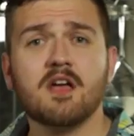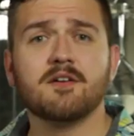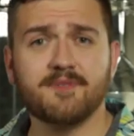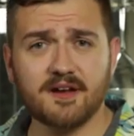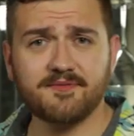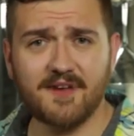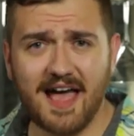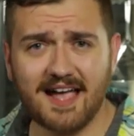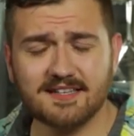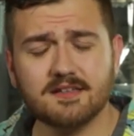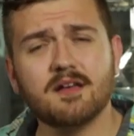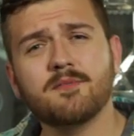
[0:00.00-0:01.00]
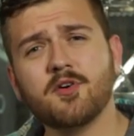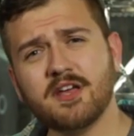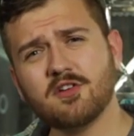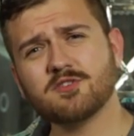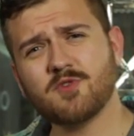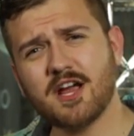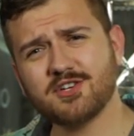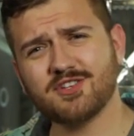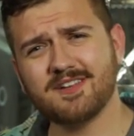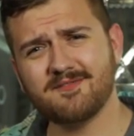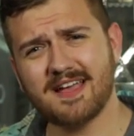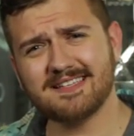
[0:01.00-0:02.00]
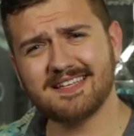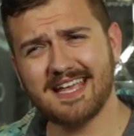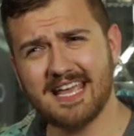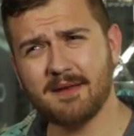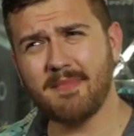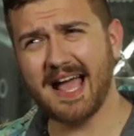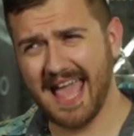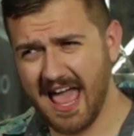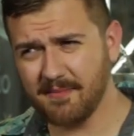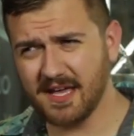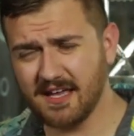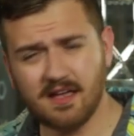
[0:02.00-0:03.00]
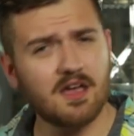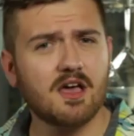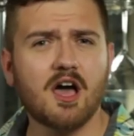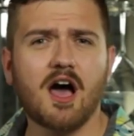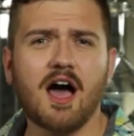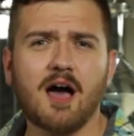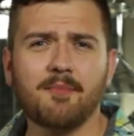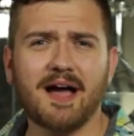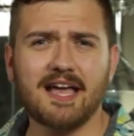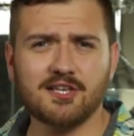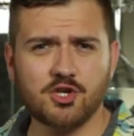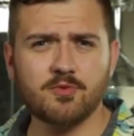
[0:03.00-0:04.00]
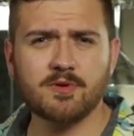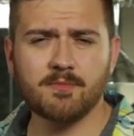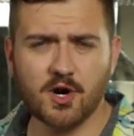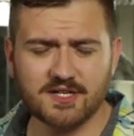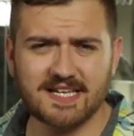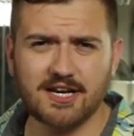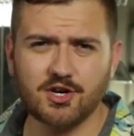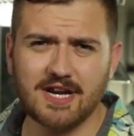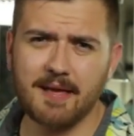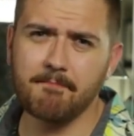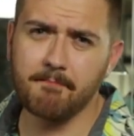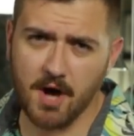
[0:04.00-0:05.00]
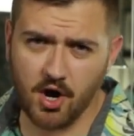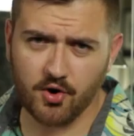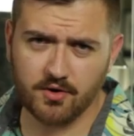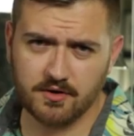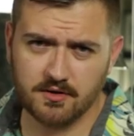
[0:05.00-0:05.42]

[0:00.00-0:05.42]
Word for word: Fun fact, mojitos were actually invented in Miami uh, by a Cuban bartender named Mo.